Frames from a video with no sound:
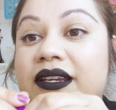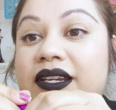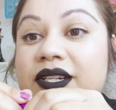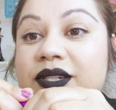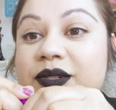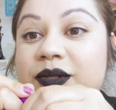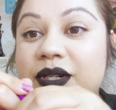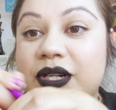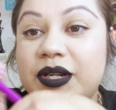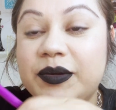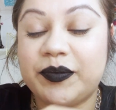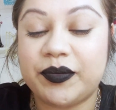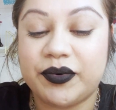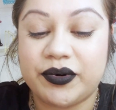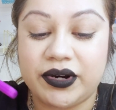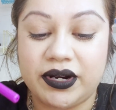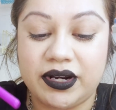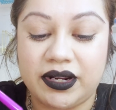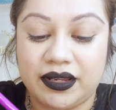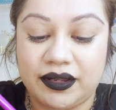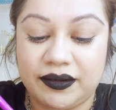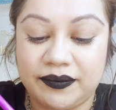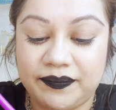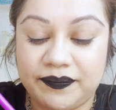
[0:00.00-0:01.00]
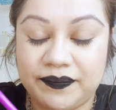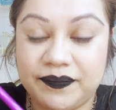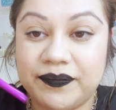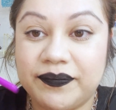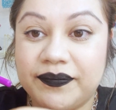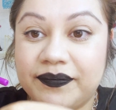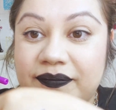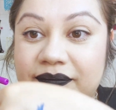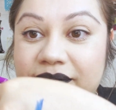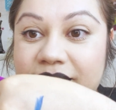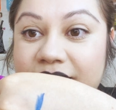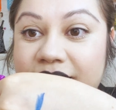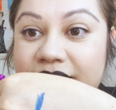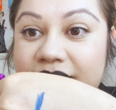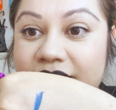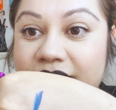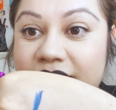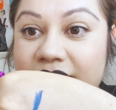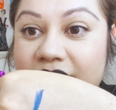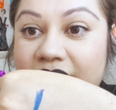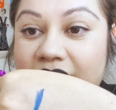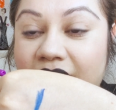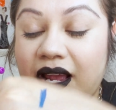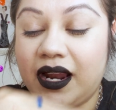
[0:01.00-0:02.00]
It's really pretty.
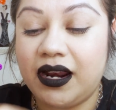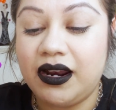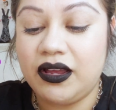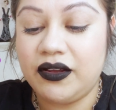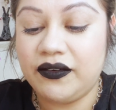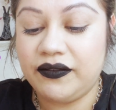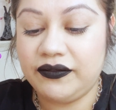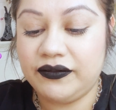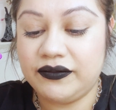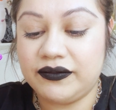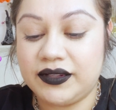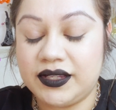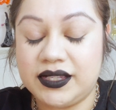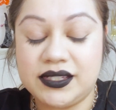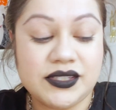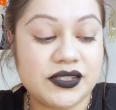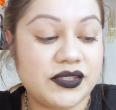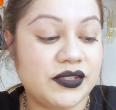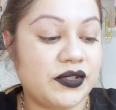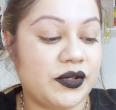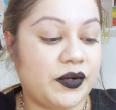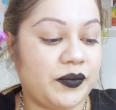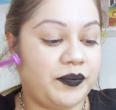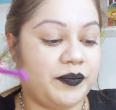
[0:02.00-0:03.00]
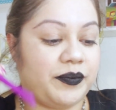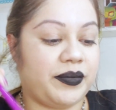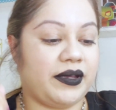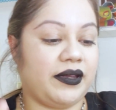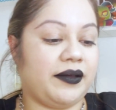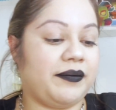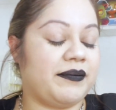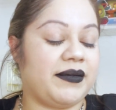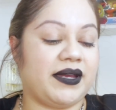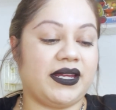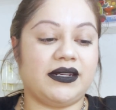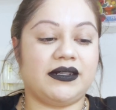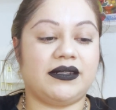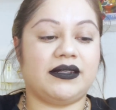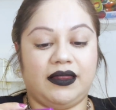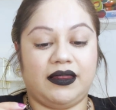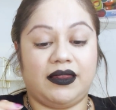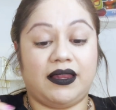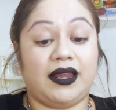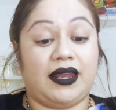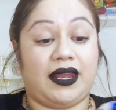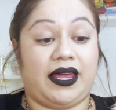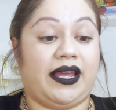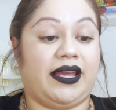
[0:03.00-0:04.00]
I love it's so pigmented.
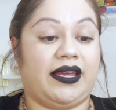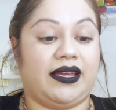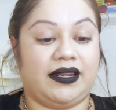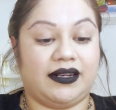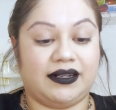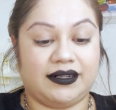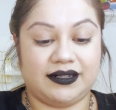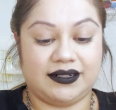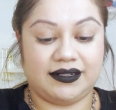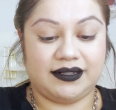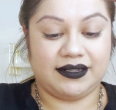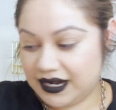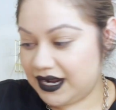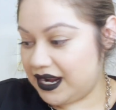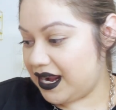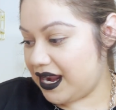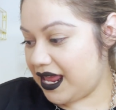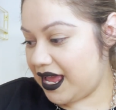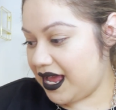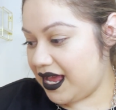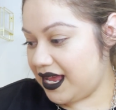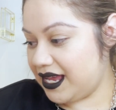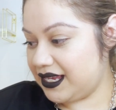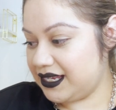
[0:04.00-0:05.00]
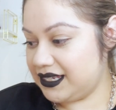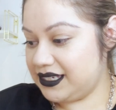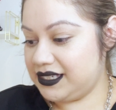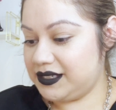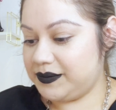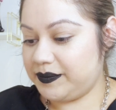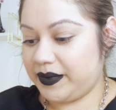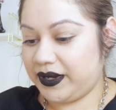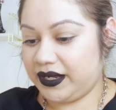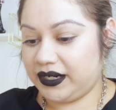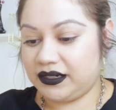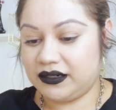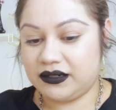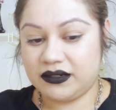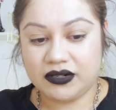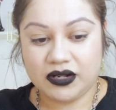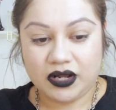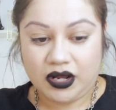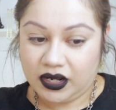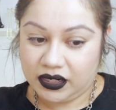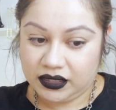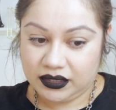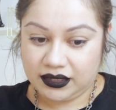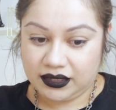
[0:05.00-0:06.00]
I like it. Last but not